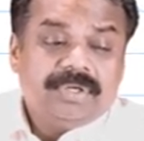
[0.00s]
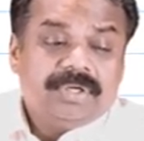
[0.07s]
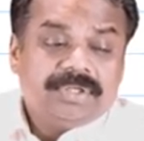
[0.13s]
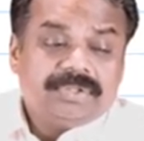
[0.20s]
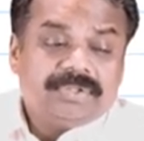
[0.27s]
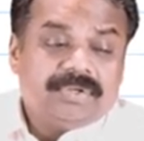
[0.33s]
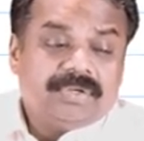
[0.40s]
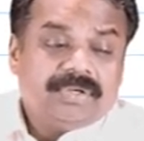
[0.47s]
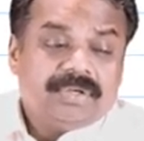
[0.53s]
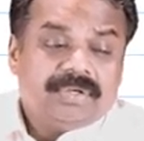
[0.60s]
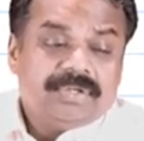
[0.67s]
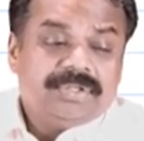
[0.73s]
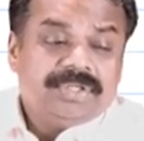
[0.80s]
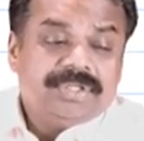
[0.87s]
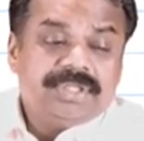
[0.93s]
So,
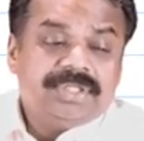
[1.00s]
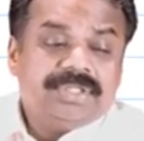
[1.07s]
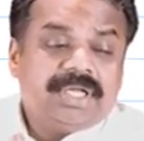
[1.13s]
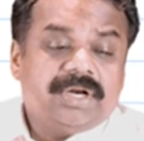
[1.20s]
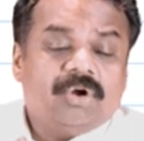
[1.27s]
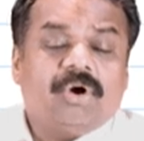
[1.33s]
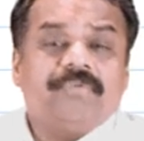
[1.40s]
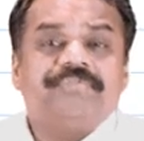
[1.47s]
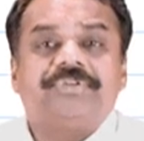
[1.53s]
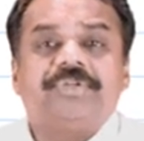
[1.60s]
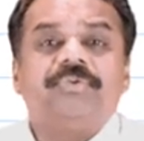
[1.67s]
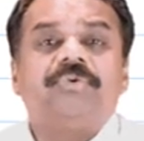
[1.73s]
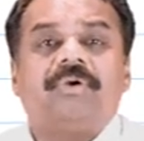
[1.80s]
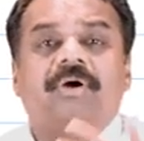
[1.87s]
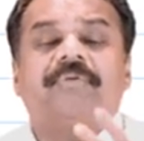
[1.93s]
this is an
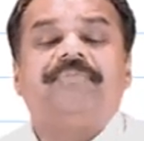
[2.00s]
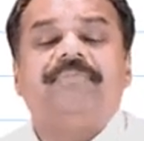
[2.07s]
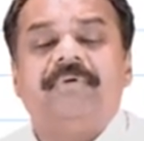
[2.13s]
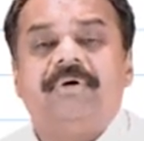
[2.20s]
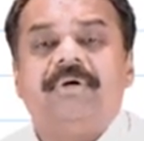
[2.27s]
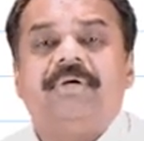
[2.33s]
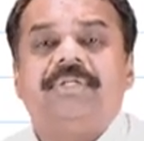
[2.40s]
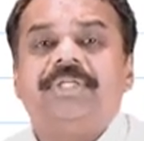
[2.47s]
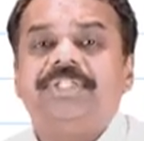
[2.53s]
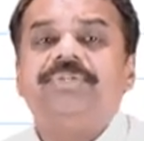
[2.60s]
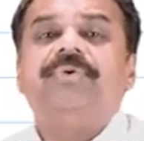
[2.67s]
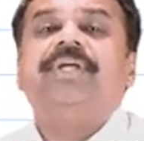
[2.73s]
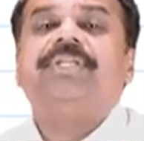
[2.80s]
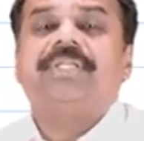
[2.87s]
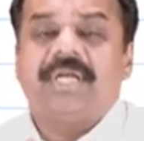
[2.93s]
offshoot of this
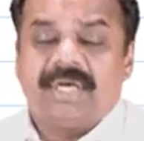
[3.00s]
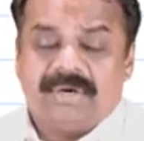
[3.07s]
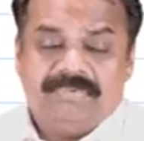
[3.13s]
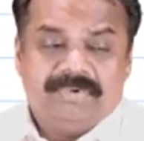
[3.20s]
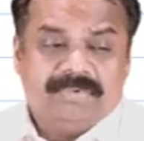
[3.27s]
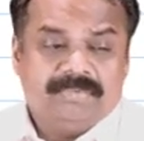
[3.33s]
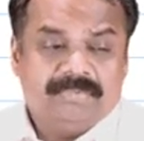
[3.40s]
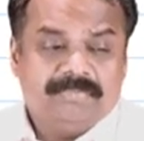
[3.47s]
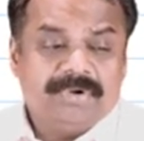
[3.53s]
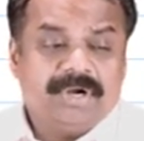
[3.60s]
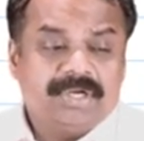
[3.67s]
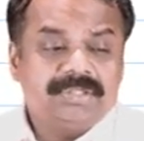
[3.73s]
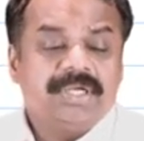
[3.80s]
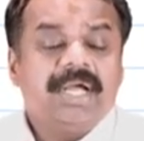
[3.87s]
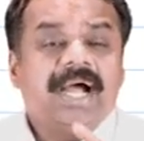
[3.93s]
judicial review,
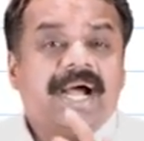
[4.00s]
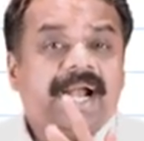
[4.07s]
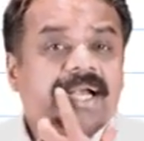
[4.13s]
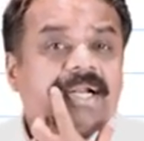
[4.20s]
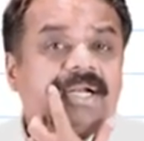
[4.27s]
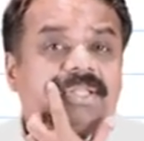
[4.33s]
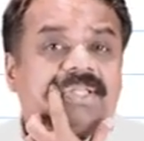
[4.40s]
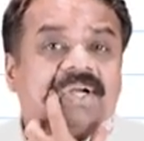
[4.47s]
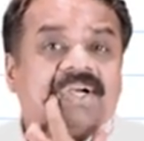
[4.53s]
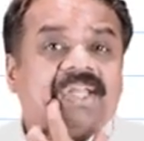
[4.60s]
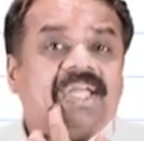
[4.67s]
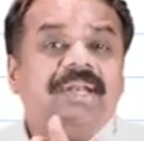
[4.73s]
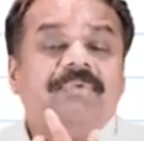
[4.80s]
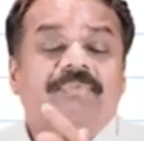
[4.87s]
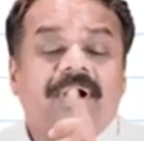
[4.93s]
because Article
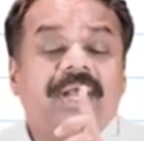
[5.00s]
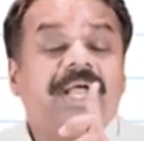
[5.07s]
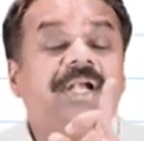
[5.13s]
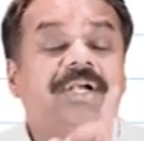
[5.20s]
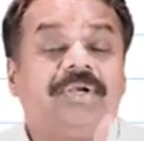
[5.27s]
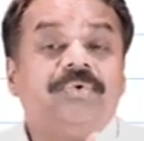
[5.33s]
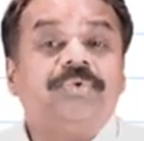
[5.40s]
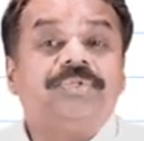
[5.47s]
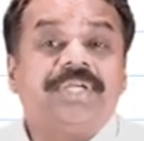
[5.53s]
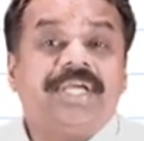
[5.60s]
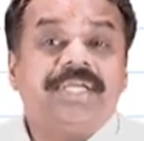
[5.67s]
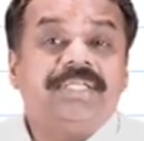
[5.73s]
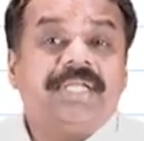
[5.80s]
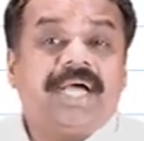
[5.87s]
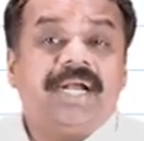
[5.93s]
13, 1 and 2
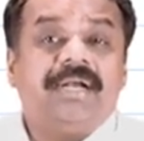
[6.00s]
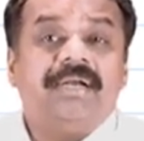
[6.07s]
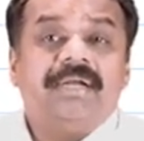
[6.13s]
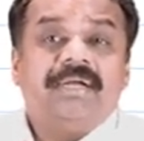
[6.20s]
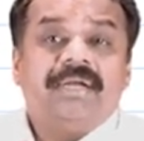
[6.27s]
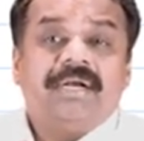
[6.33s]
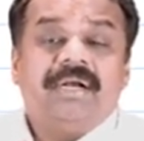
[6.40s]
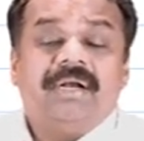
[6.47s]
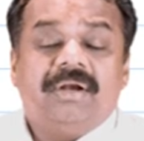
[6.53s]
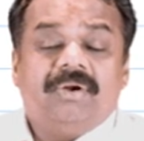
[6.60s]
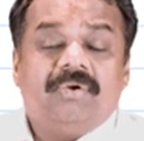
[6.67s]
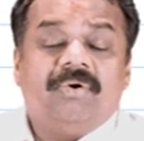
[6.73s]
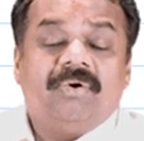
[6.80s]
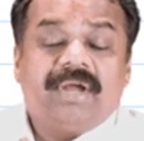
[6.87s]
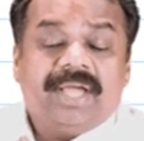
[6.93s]
says that
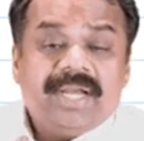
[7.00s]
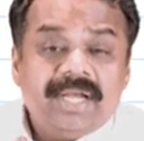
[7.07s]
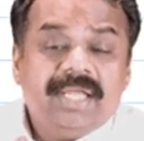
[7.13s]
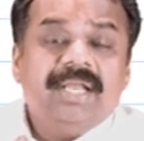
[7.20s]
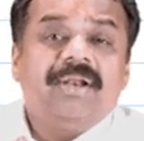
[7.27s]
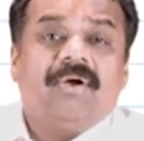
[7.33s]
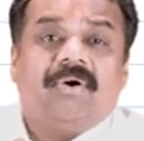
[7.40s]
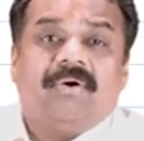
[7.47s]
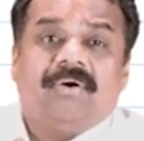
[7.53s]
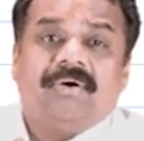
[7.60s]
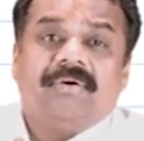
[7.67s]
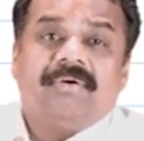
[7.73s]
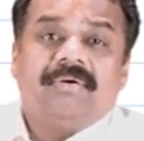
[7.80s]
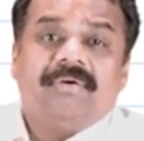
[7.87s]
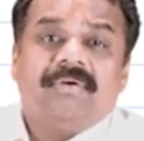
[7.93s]
any law
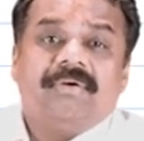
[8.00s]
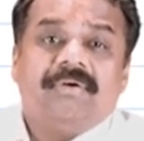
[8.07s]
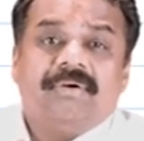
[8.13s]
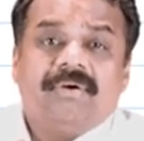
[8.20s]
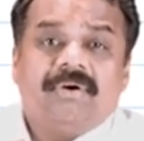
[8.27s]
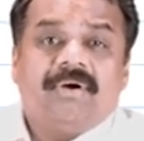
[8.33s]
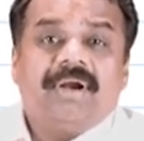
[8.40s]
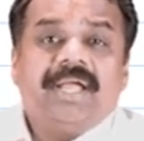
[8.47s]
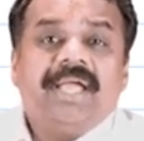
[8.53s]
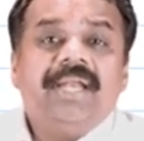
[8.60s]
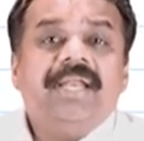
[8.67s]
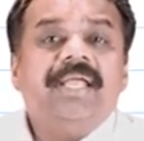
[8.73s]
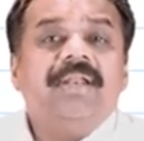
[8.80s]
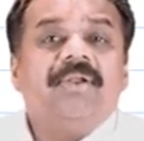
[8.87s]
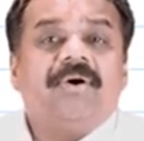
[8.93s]
or
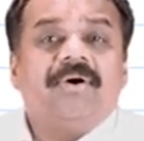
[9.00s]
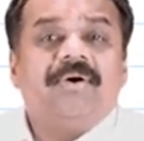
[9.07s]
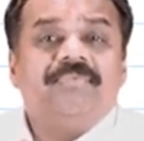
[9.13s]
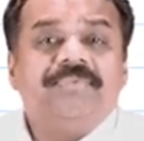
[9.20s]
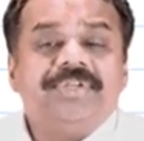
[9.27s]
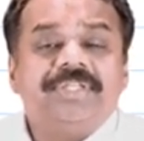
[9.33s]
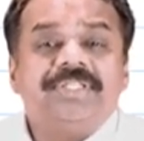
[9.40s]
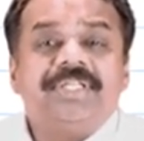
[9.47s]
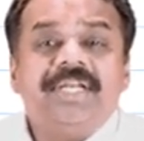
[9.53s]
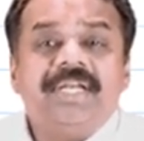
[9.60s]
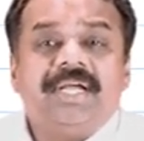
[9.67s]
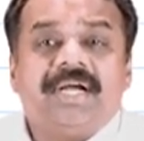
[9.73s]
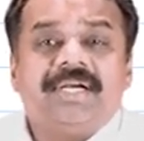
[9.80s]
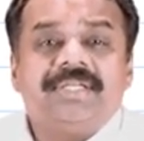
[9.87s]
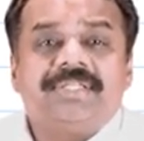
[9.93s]
any law which is
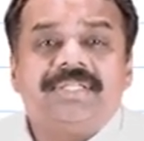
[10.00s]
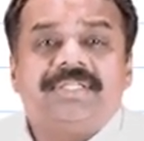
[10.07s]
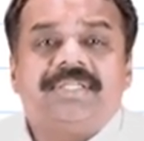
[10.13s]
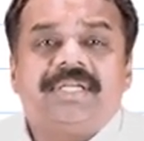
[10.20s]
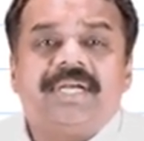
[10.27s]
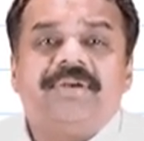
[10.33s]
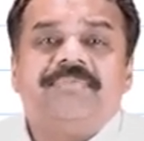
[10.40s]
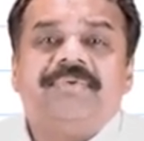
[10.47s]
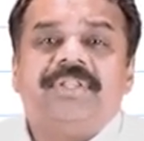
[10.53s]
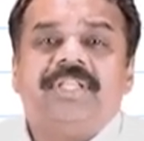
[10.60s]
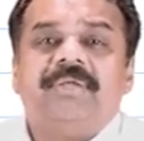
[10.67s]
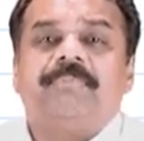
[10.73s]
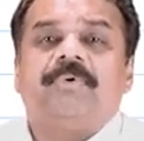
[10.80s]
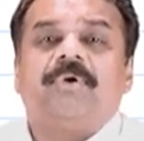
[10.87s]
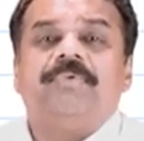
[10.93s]
inconsistent with
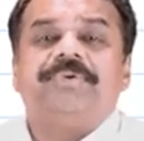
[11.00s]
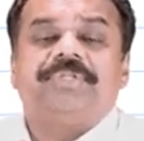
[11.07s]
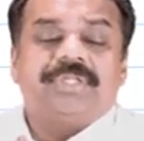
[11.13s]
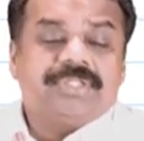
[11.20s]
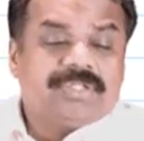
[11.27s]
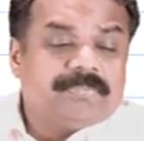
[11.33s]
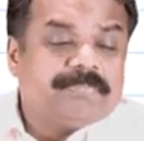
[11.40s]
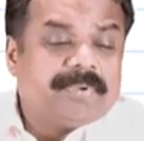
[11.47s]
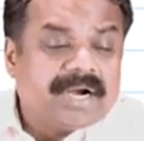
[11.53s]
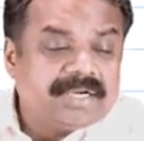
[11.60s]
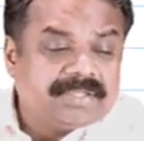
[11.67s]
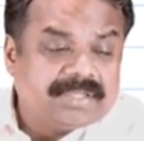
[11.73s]
the provisions of Part